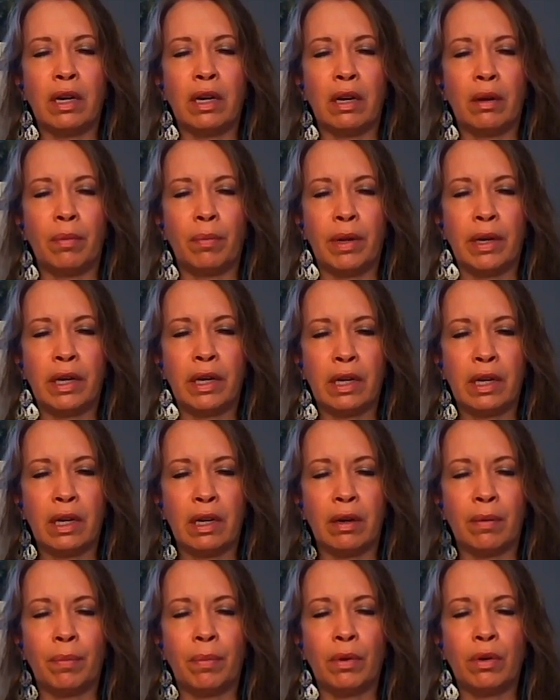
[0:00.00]
and the pity that
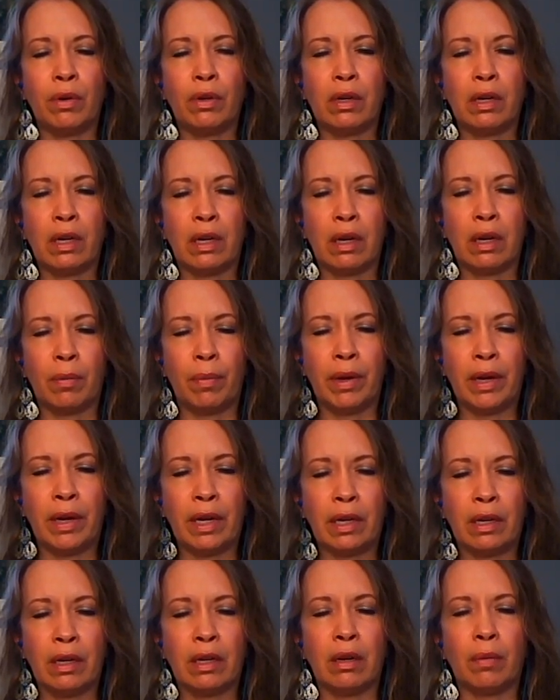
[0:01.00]
the put it at the
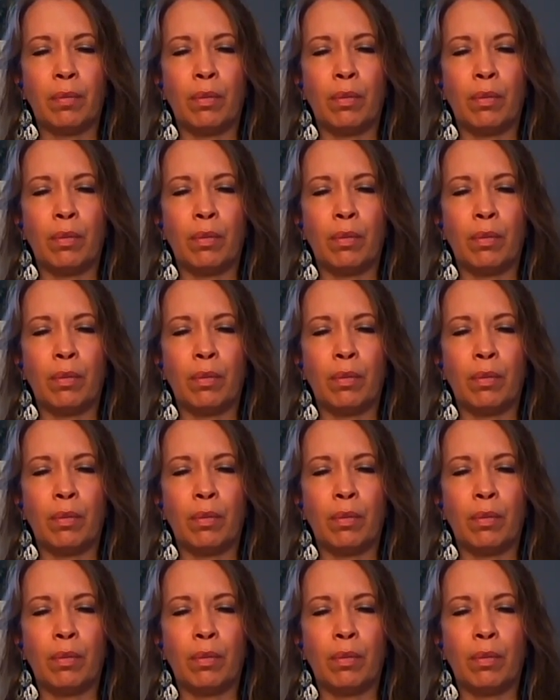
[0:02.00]
pay to the